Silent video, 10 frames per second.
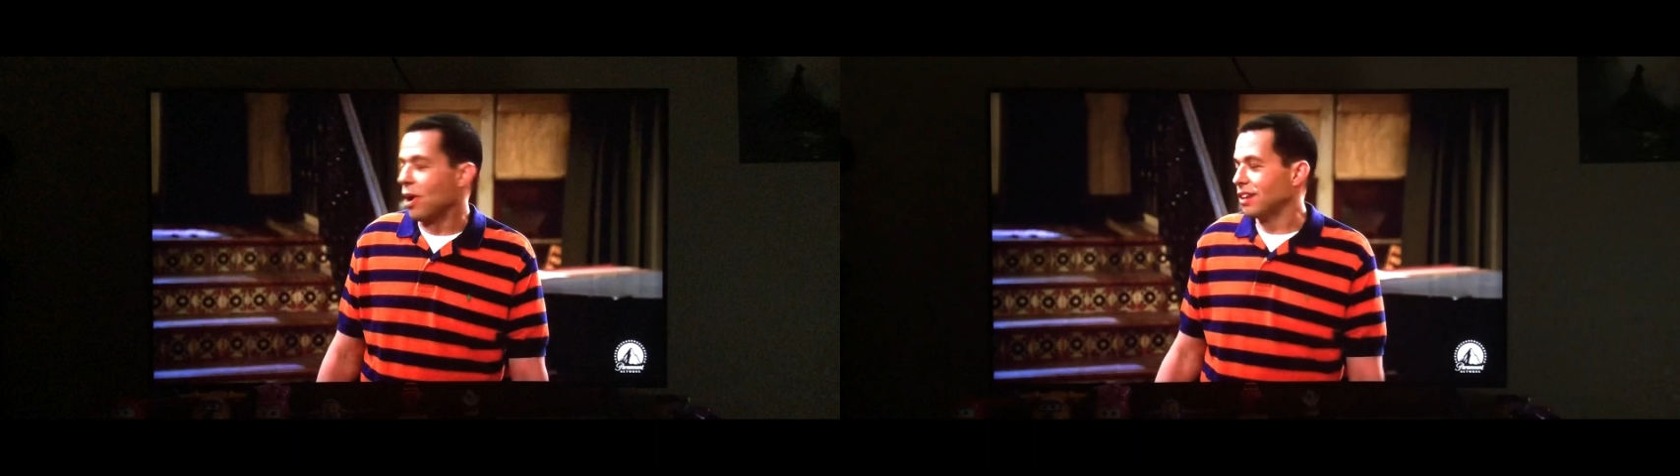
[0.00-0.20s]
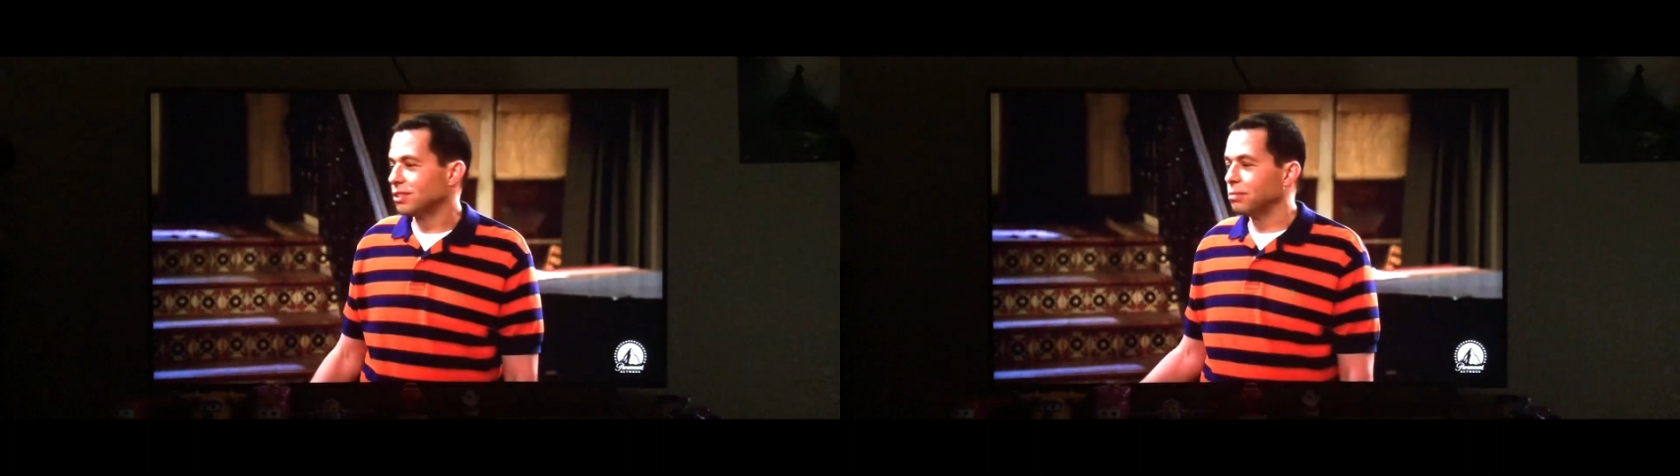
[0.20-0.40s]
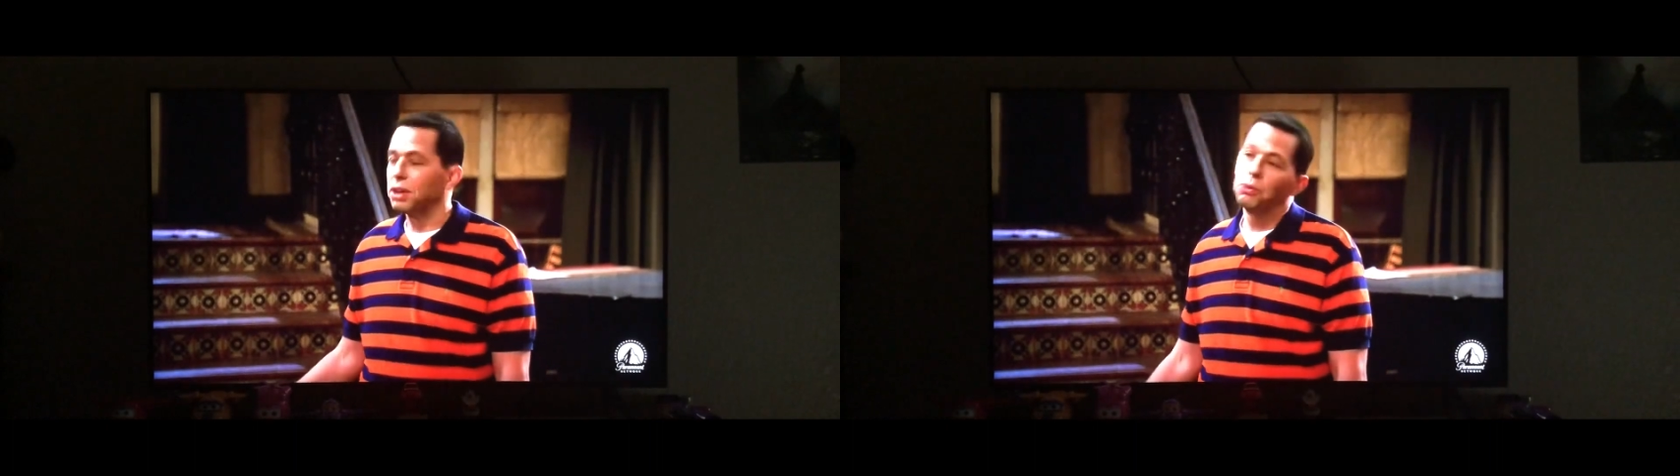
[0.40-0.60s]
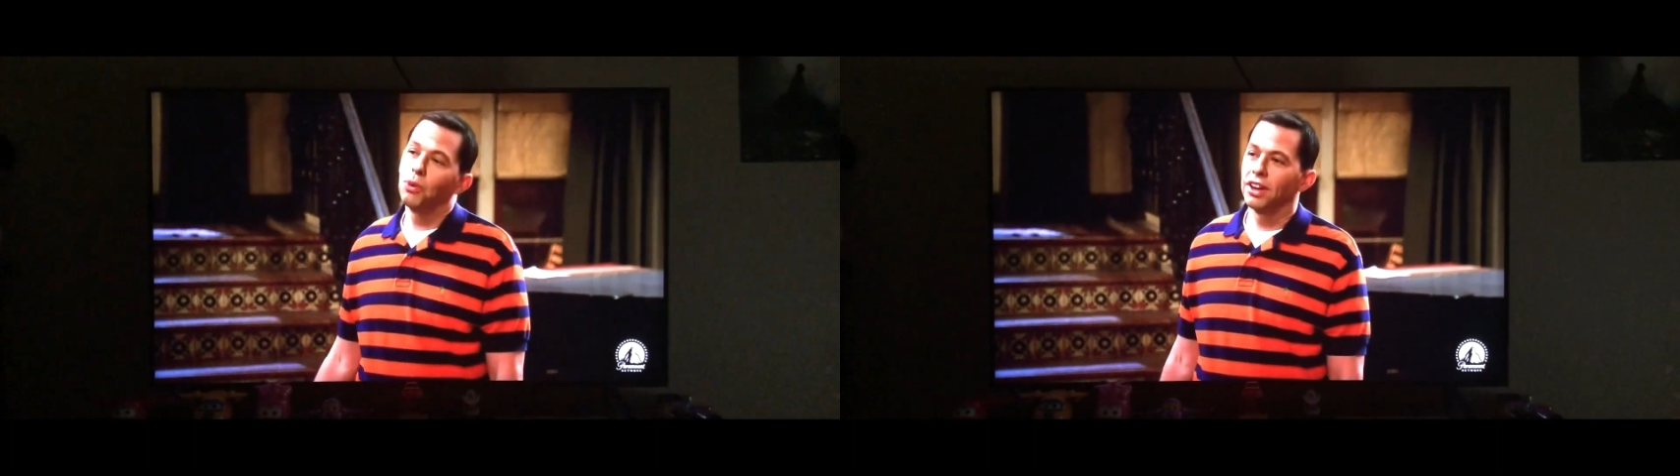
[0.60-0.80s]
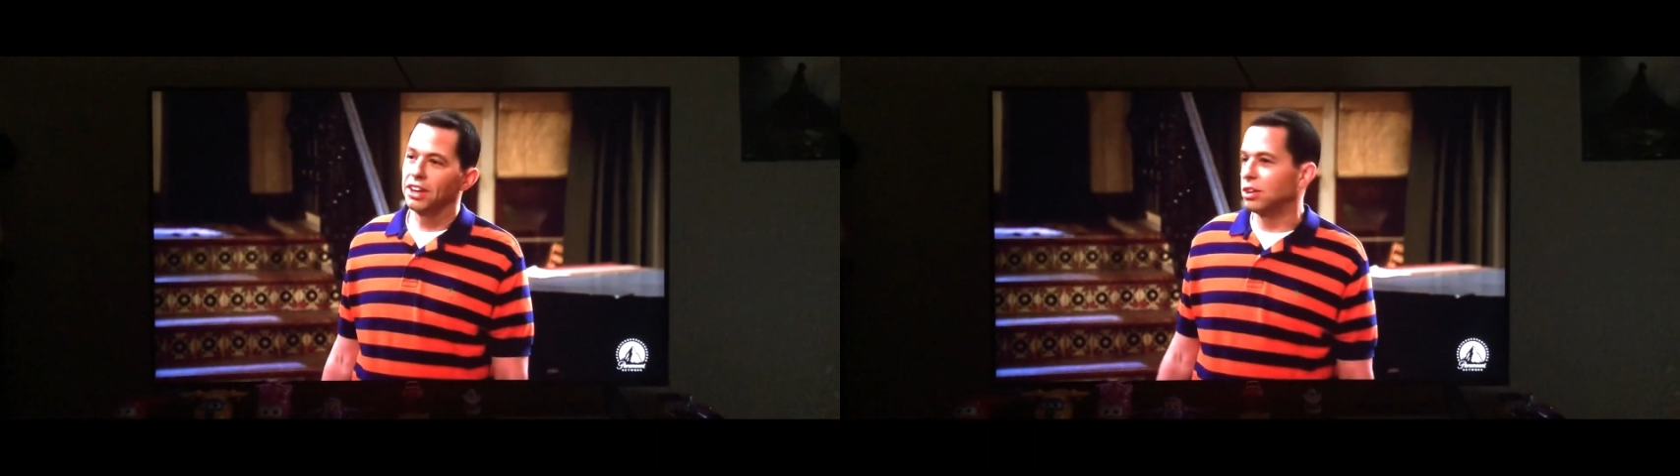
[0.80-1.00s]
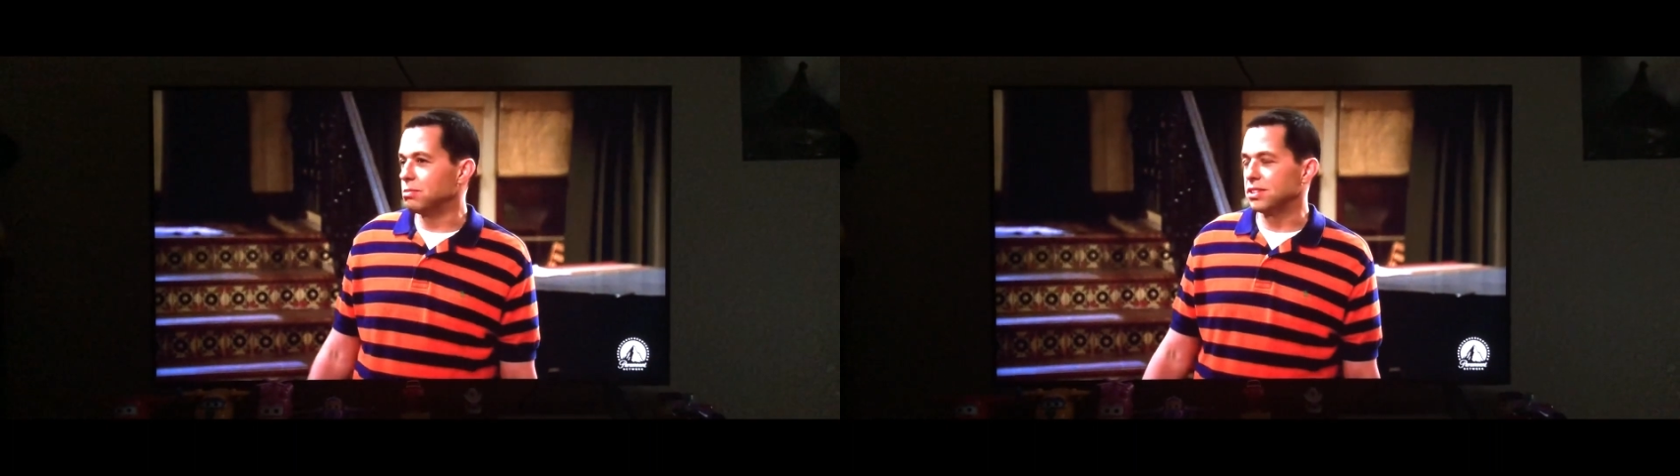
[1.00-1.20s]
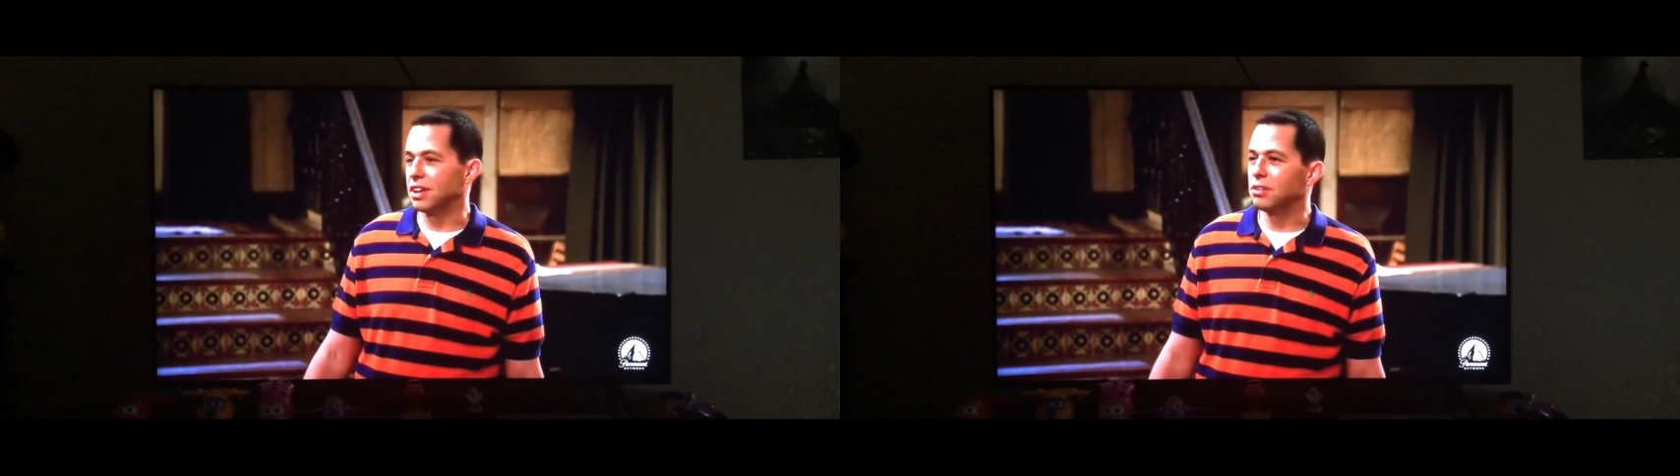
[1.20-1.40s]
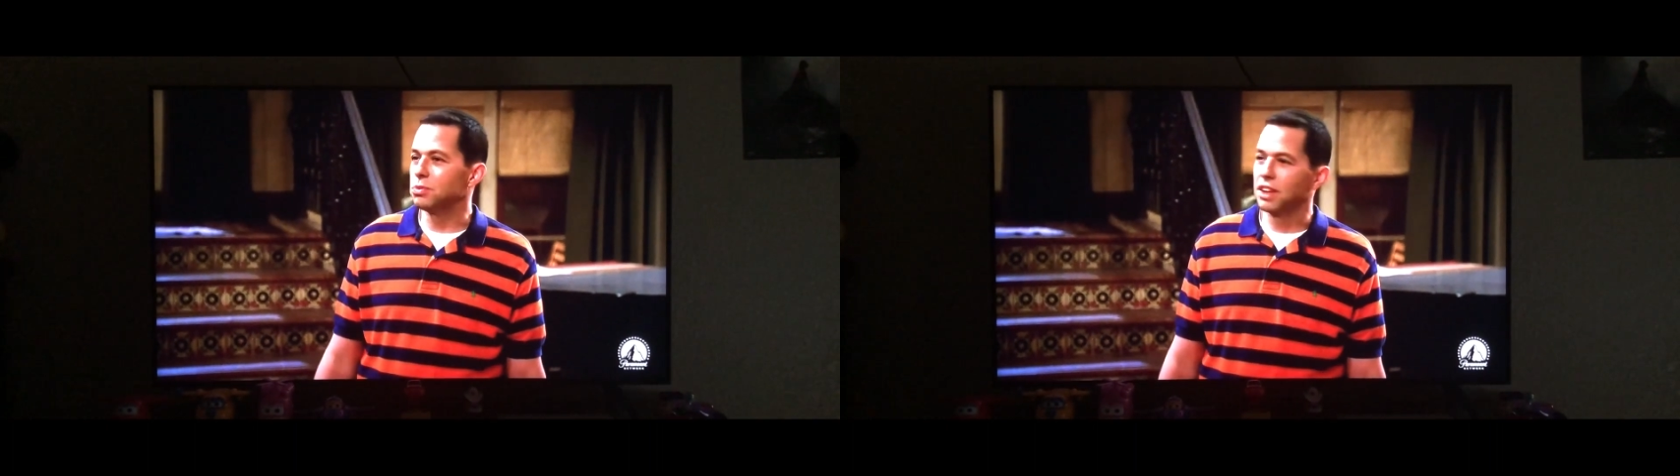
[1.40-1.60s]
Why somebody would want to kill
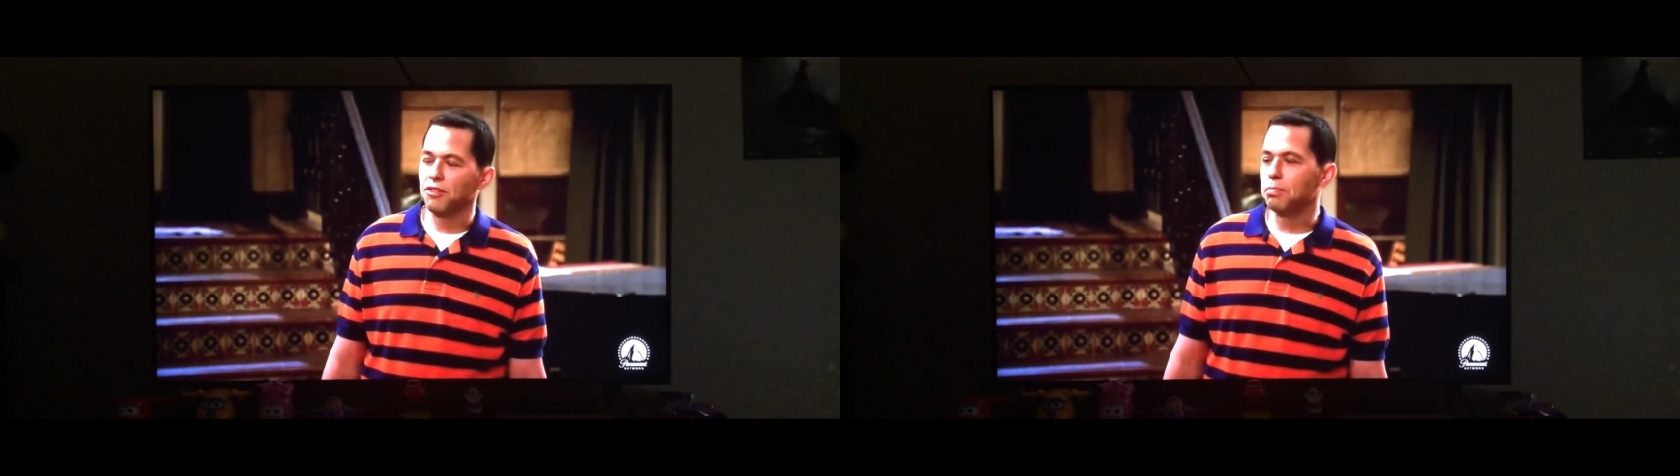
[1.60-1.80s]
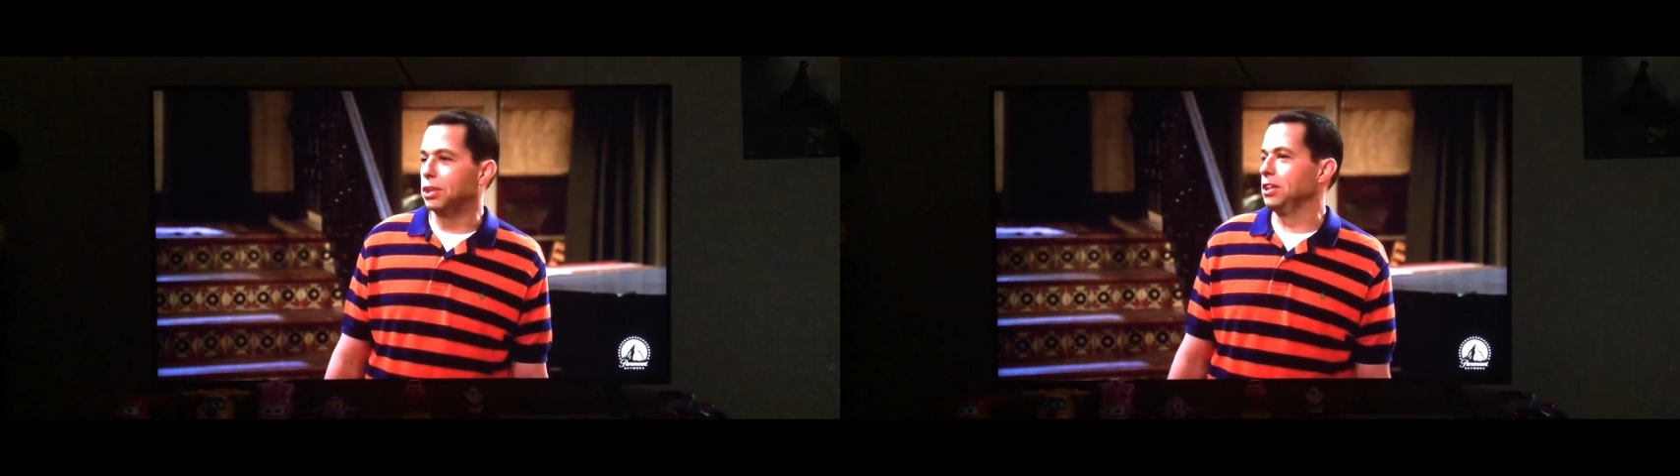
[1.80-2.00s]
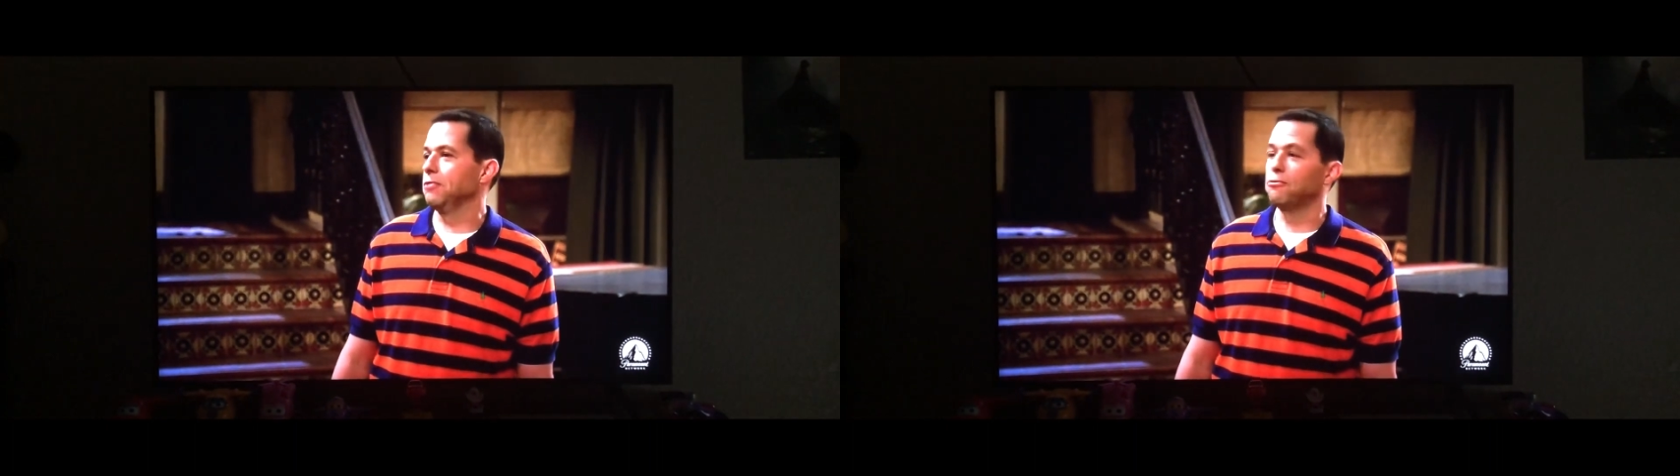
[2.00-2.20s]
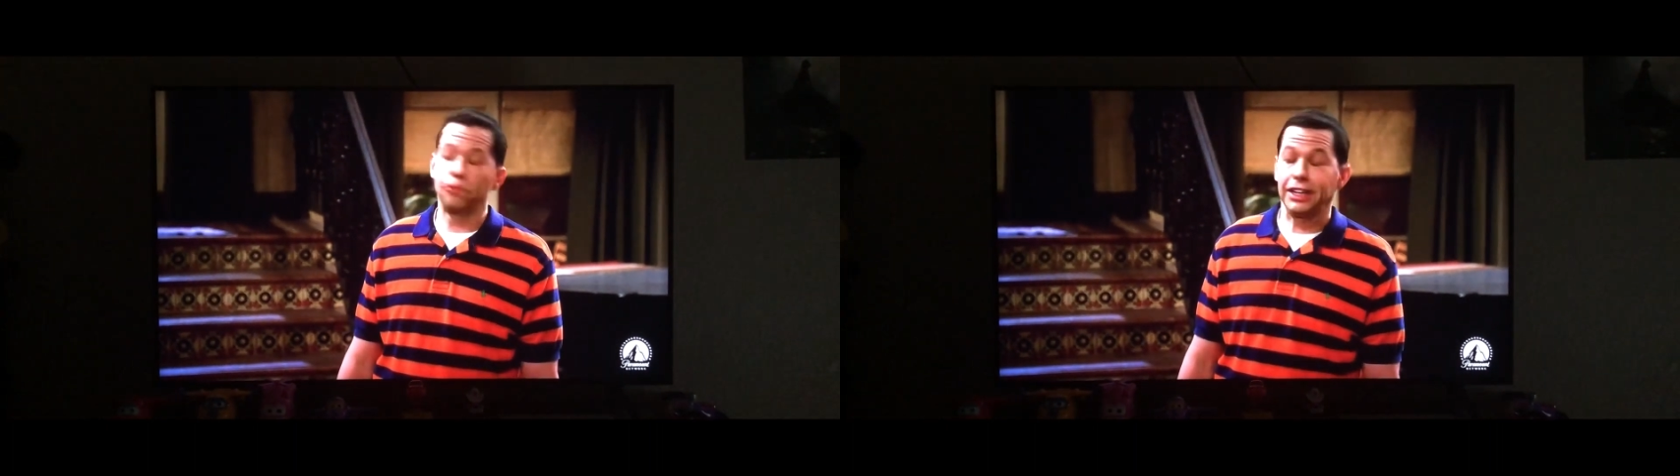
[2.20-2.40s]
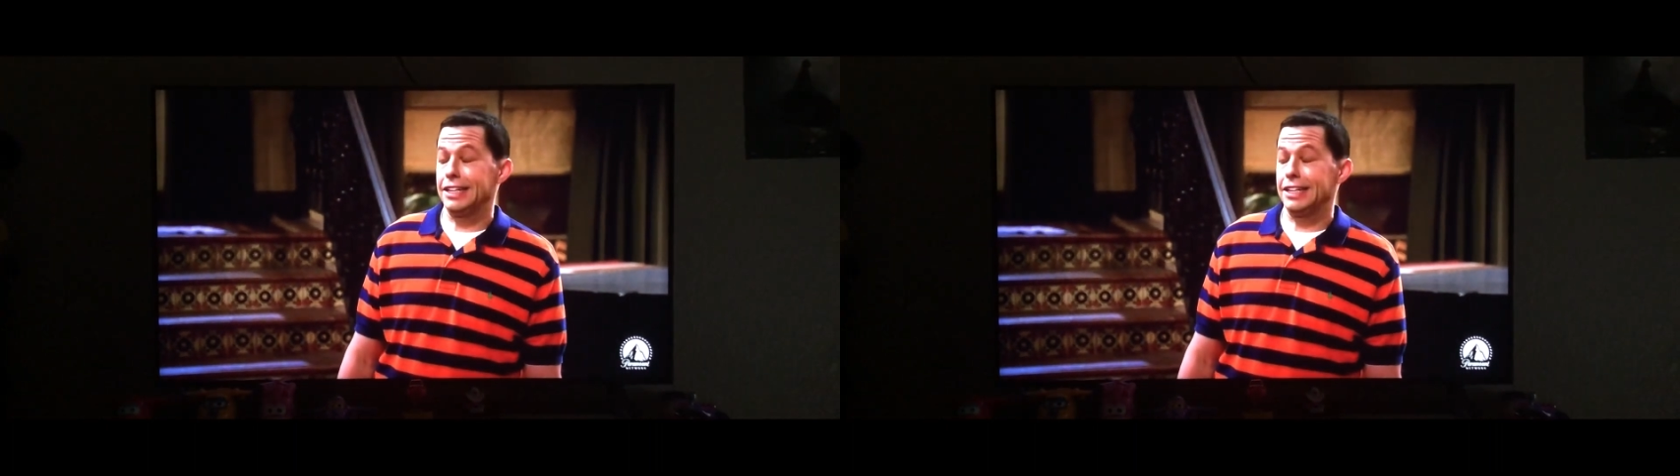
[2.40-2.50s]
themselves when they have $1 billion.